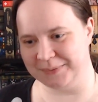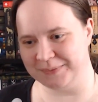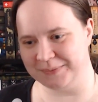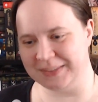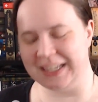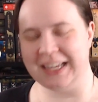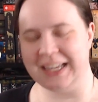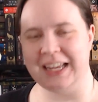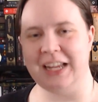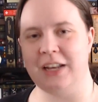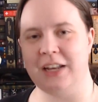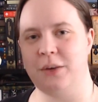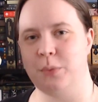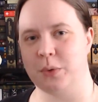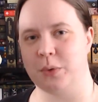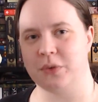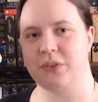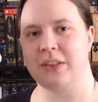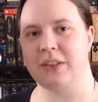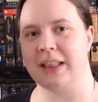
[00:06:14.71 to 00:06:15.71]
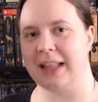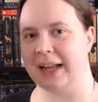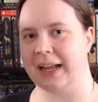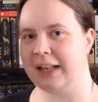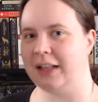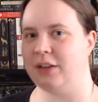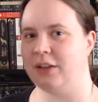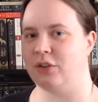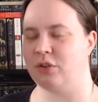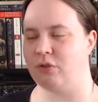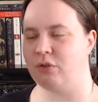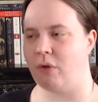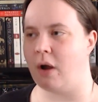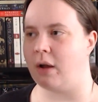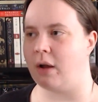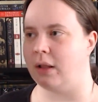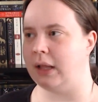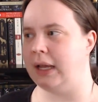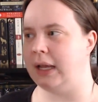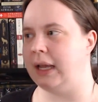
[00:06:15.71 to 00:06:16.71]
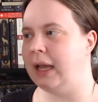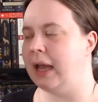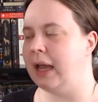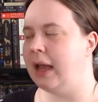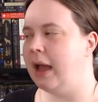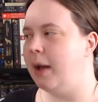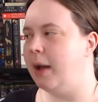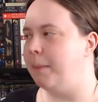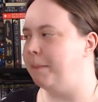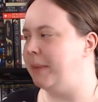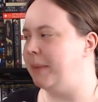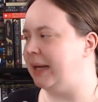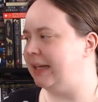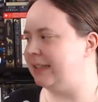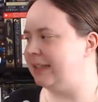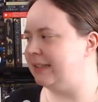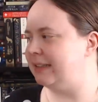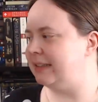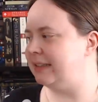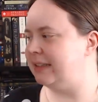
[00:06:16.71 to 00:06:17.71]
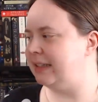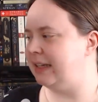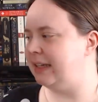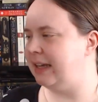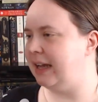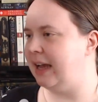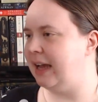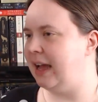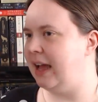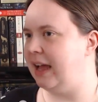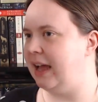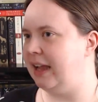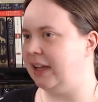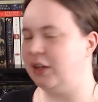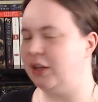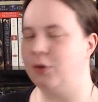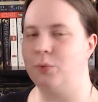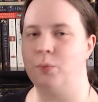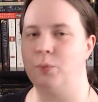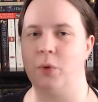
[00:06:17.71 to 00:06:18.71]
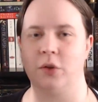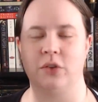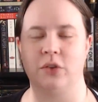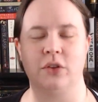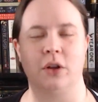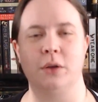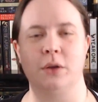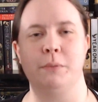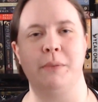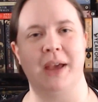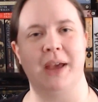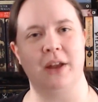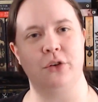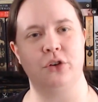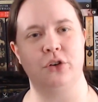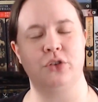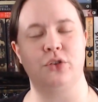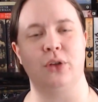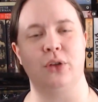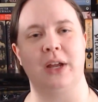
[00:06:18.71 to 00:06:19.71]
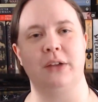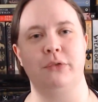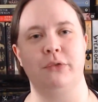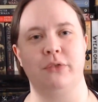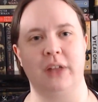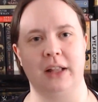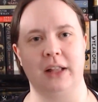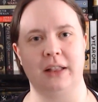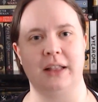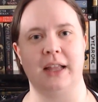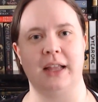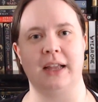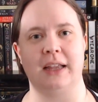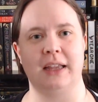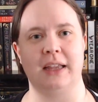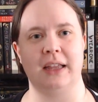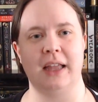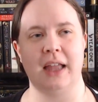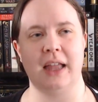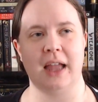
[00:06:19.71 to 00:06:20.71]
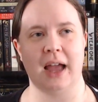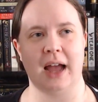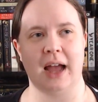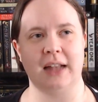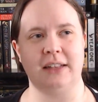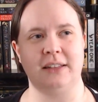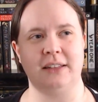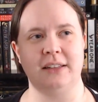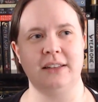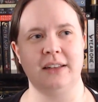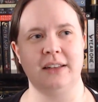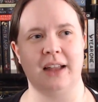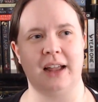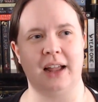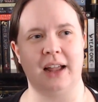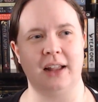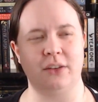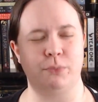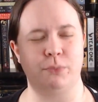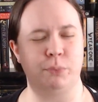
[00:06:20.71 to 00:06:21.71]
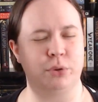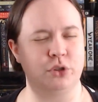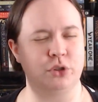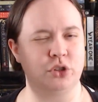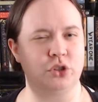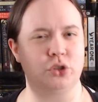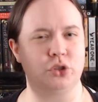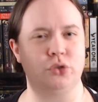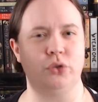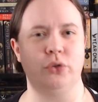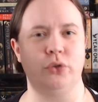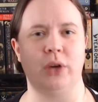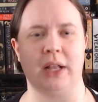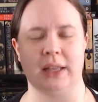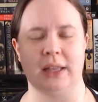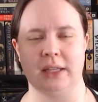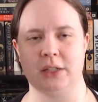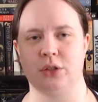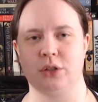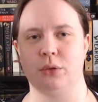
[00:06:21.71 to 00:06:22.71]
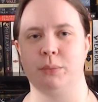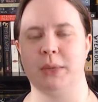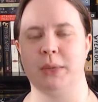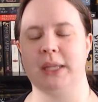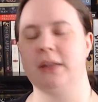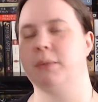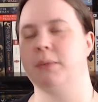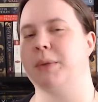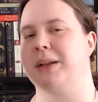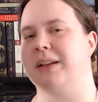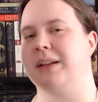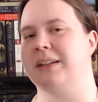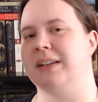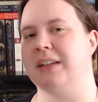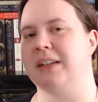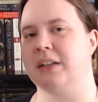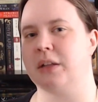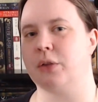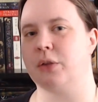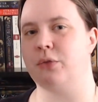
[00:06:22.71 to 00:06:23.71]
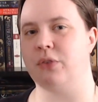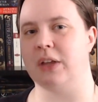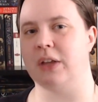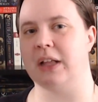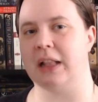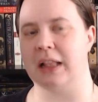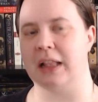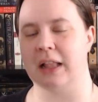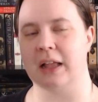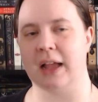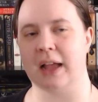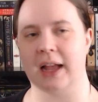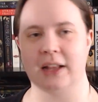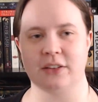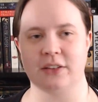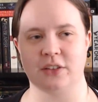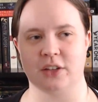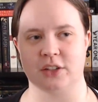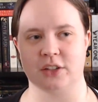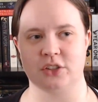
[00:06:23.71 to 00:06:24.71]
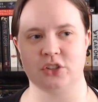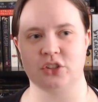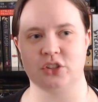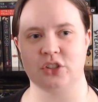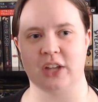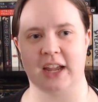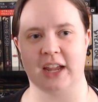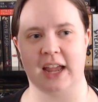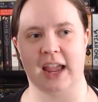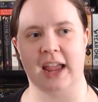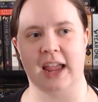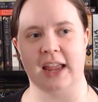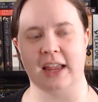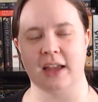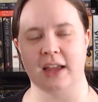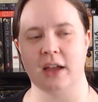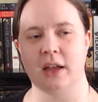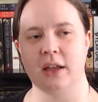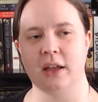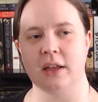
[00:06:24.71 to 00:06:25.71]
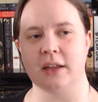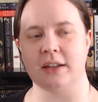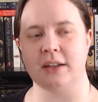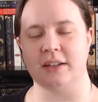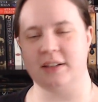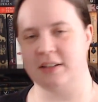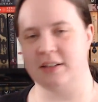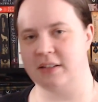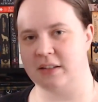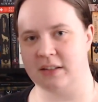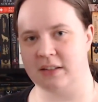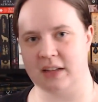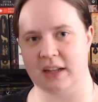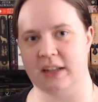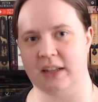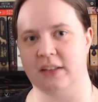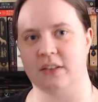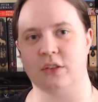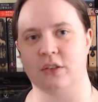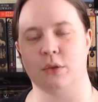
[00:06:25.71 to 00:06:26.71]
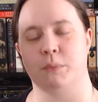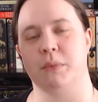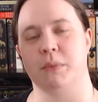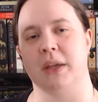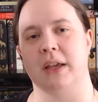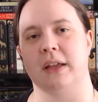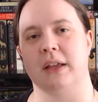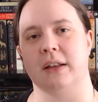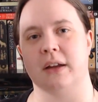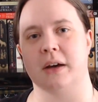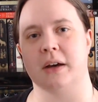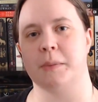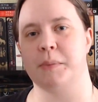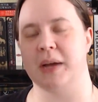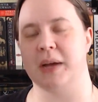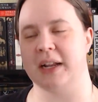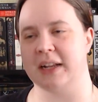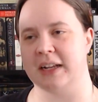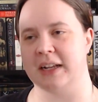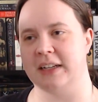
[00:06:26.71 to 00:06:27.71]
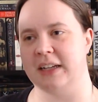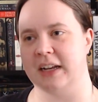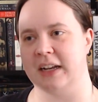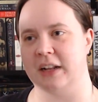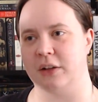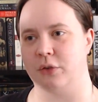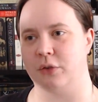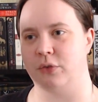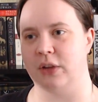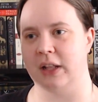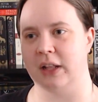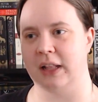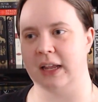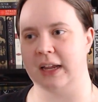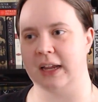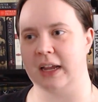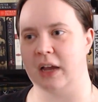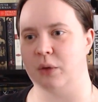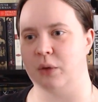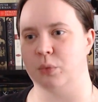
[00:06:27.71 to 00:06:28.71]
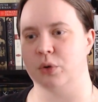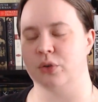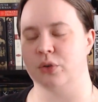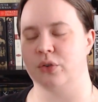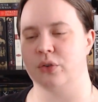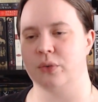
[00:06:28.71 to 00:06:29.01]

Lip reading: it was slightly struggling, but it was done better, so I felt like I pushed through a little bit, but I didn't feel such a distaste to pick it up, and I didn't feel like I was